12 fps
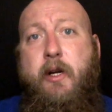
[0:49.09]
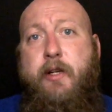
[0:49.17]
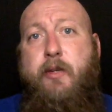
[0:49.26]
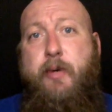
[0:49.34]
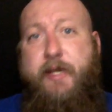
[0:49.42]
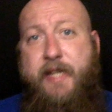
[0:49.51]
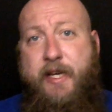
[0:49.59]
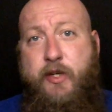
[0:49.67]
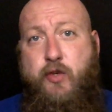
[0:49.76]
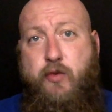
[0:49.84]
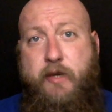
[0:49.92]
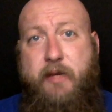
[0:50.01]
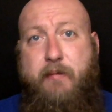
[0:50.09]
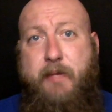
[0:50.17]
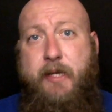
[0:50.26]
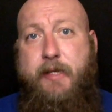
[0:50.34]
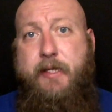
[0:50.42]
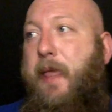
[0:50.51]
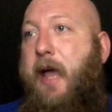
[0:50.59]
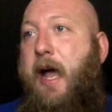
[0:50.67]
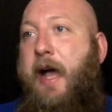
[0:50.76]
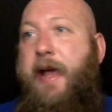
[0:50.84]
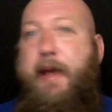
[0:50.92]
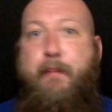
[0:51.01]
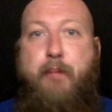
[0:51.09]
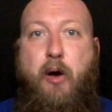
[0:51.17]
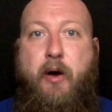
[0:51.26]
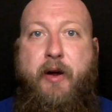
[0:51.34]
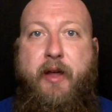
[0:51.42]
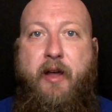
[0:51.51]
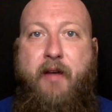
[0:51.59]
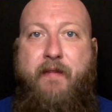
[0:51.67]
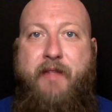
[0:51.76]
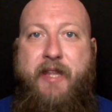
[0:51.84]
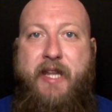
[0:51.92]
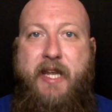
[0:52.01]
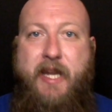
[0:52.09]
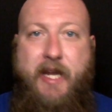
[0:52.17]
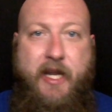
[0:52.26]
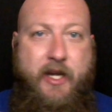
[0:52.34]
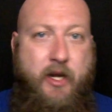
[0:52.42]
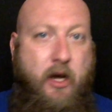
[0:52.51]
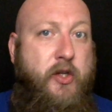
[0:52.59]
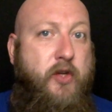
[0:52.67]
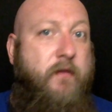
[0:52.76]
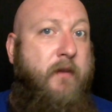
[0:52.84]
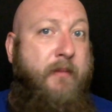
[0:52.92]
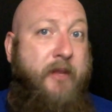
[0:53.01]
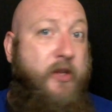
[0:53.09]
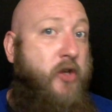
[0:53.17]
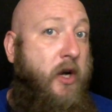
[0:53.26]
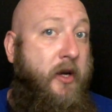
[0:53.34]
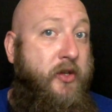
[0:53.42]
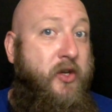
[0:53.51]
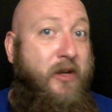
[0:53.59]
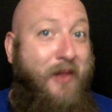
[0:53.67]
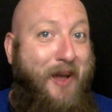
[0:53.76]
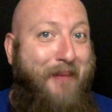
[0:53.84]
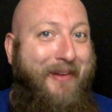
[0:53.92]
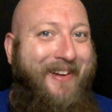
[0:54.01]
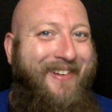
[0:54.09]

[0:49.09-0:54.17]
to attend treatment. I am part of the Nudge from the Judge Club.